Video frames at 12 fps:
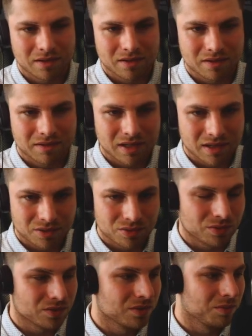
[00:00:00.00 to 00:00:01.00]
We can
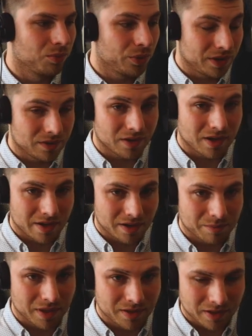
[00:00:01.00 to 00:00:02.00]
use pointer
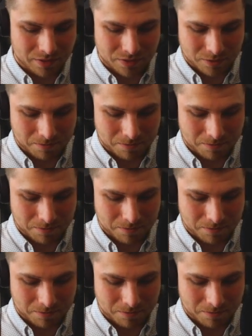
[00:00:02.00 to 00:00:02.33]
arithmetics.